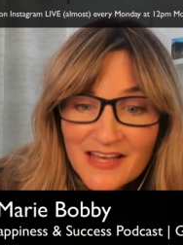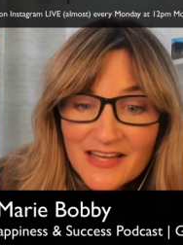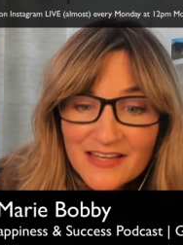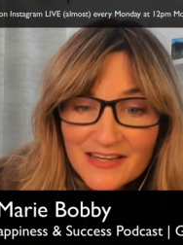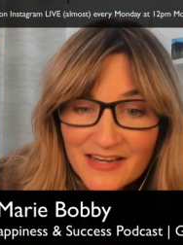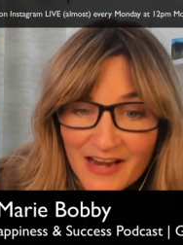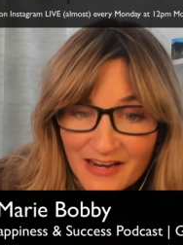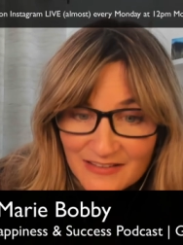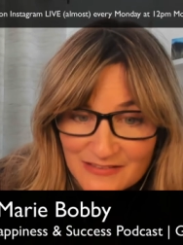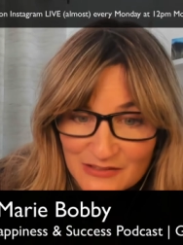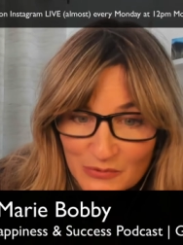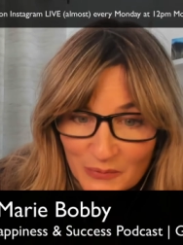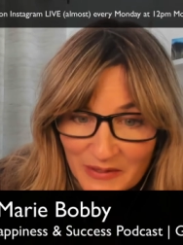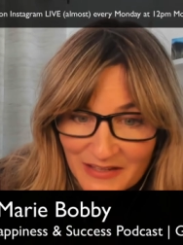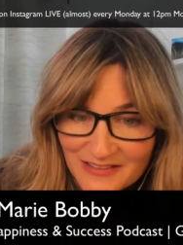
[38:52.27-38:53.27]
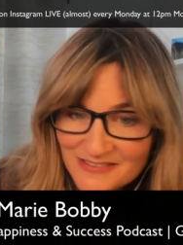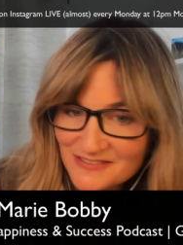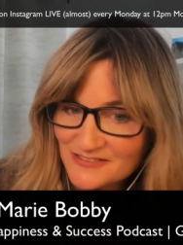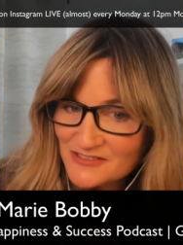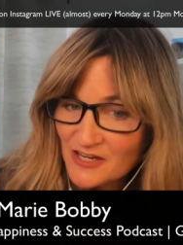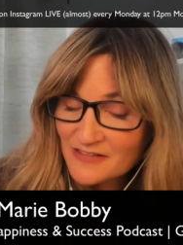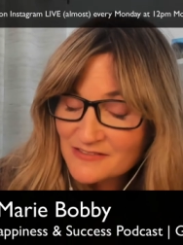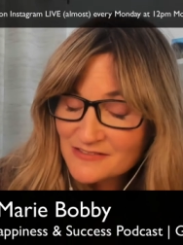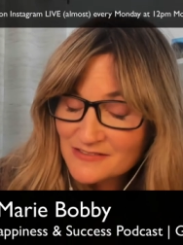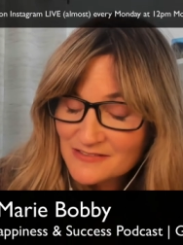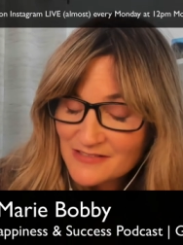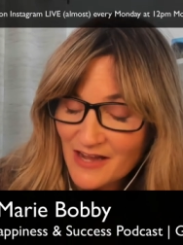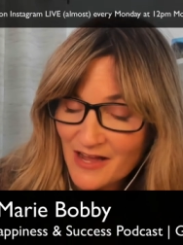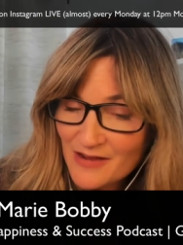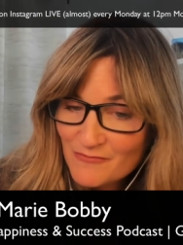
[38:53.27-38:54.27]
Next week, just in
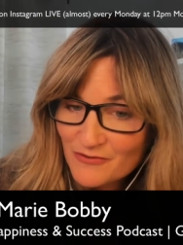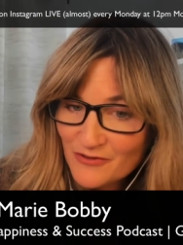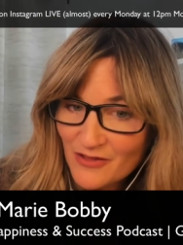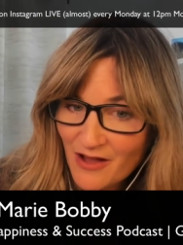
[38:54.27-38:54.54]
time for the